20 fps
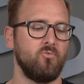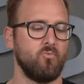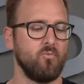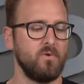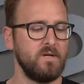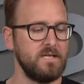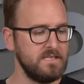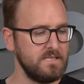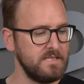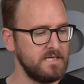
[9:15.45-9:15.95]

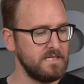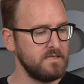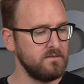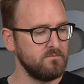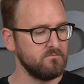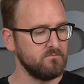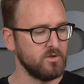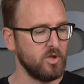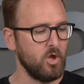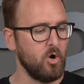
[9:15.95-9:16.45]
really
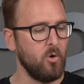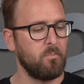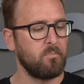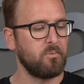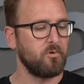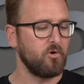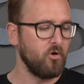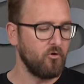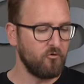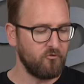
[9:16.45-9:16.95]
low
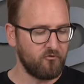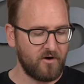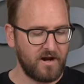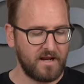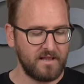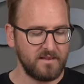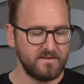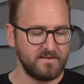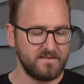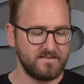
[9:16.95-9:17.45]

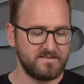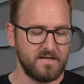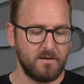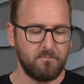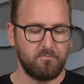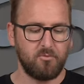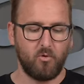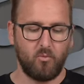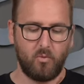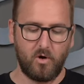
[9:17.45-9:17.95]
profile in the
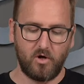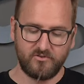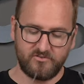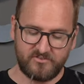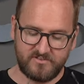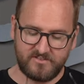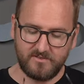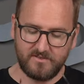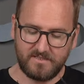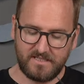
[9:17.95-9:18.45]
temple while
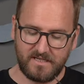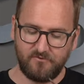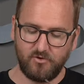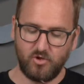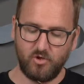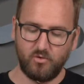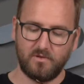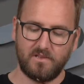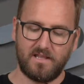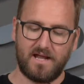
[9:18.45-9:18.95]
still giving
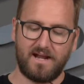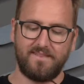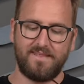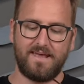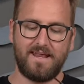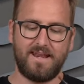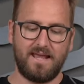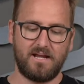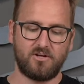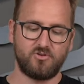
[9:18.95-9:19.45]
you a lot of
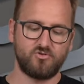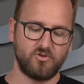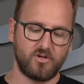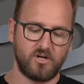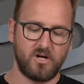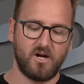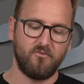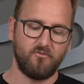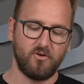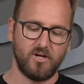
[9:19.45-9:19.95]
that extra
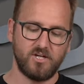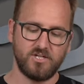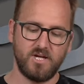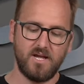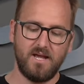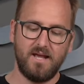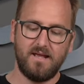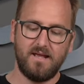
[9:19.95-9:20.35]
coverage.